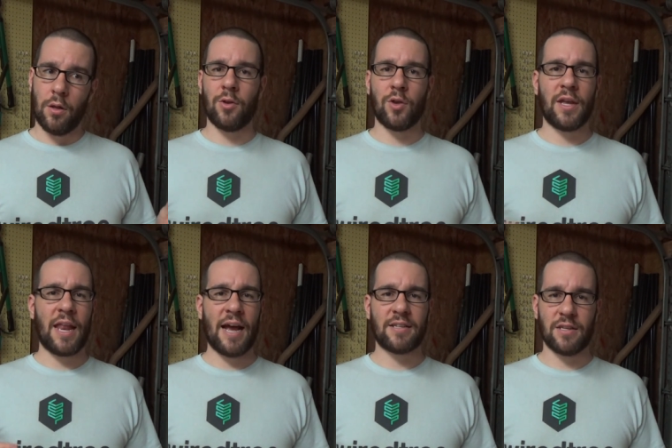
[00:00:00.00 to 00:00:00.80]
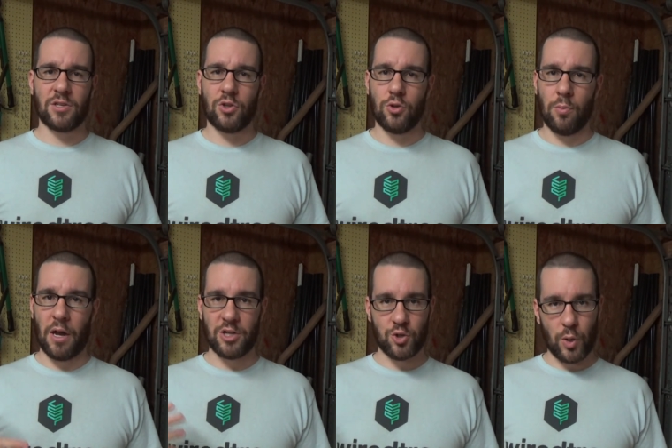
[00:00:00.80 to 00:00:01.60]
you can get access to
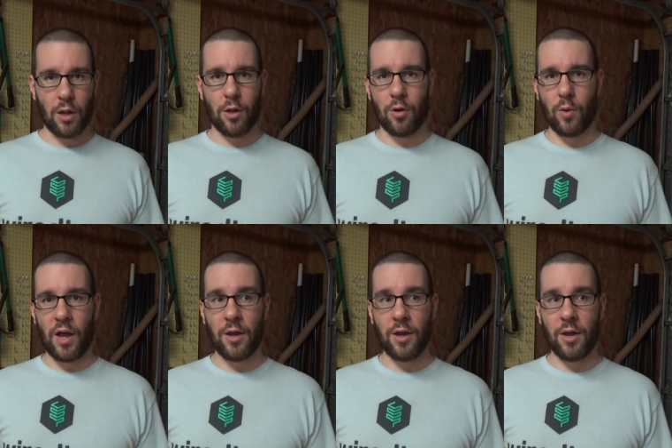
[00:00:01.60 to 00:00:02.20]
my Trello,